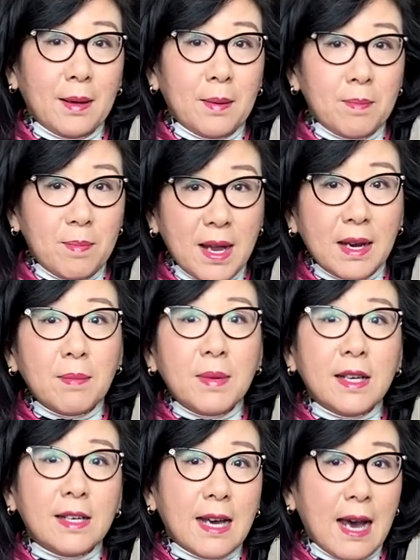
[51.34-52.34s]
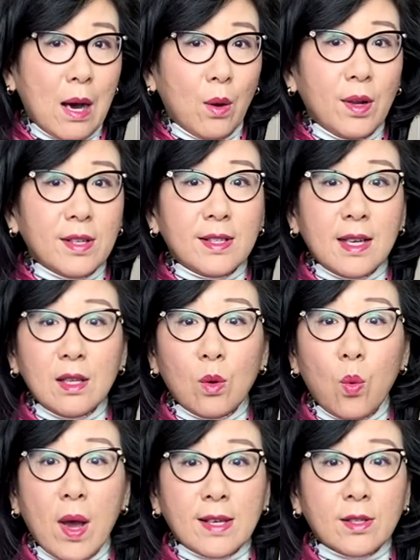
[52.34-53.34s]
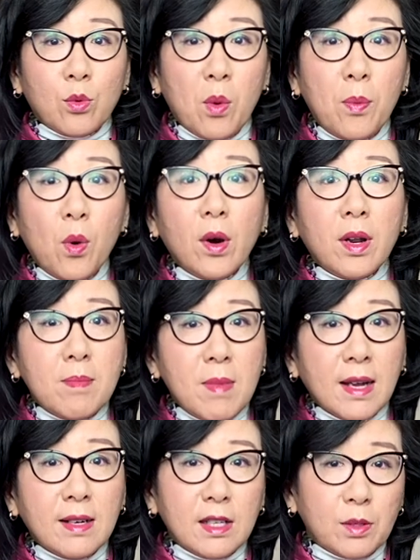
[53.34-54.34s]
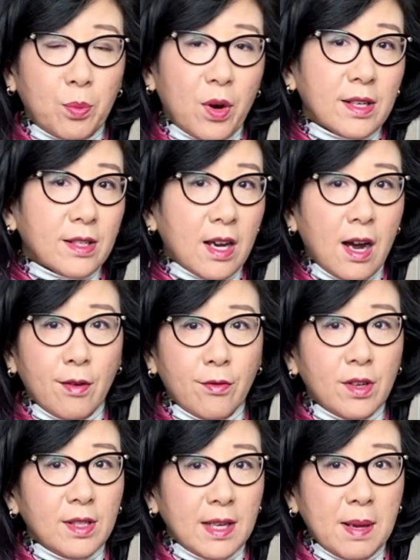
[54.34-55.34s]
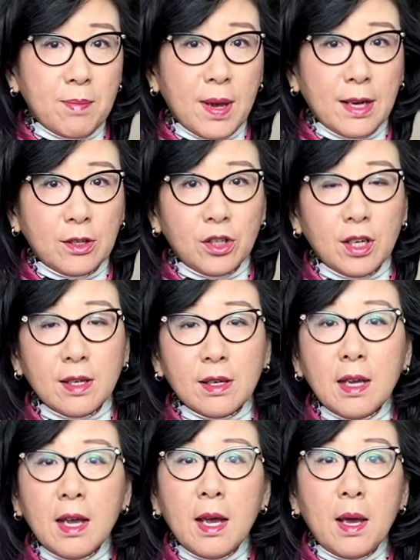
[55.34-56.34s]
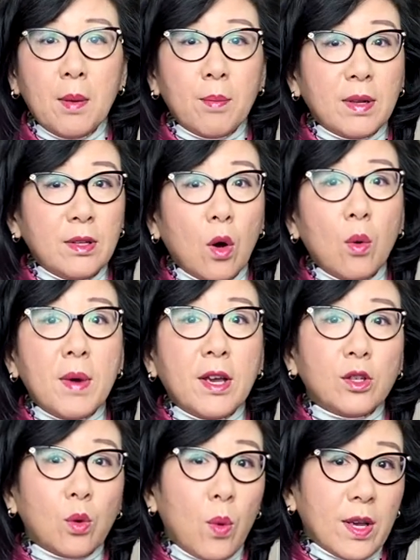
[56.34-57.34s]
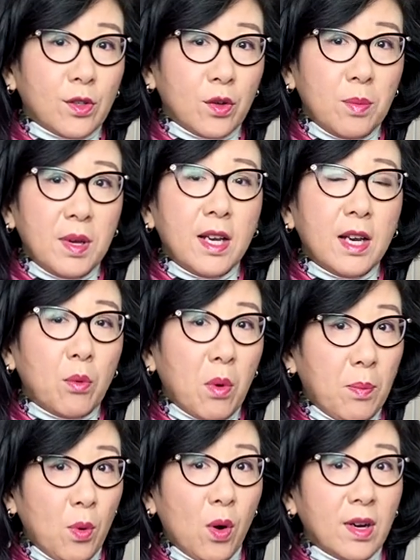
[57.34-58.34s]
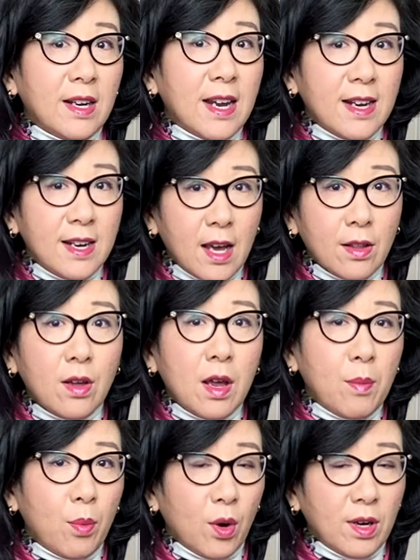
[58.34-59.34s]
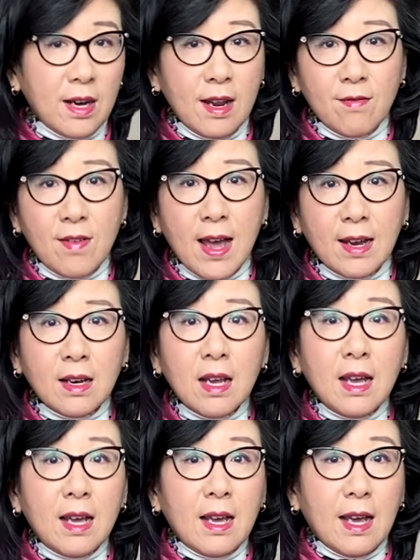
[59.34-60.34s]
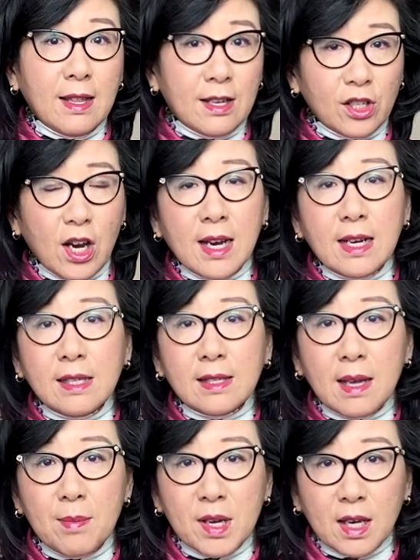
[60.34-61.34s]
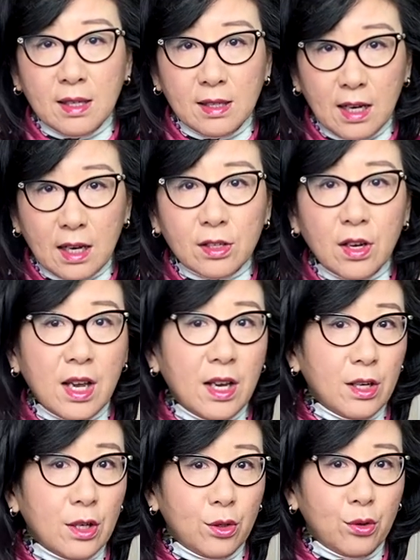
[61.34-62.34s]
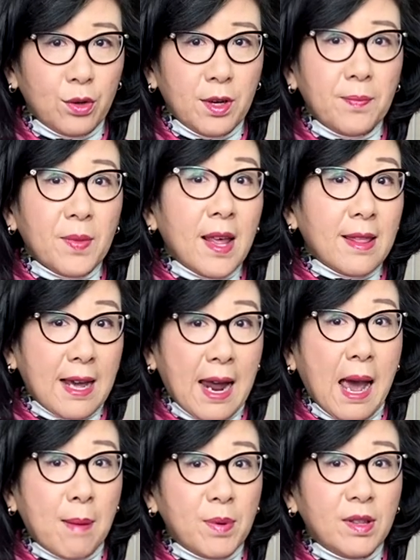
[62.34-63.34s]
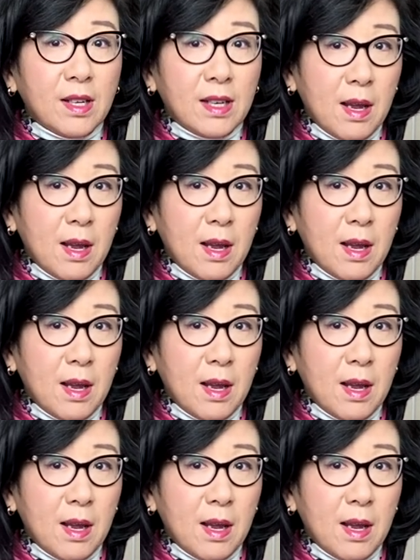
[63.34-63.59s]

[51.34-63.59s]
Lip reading: Many media outlets in the West reported Monday's press conference in Beijing, but no major Western media reported another important event in the Chinese semiconductor industry that happened the day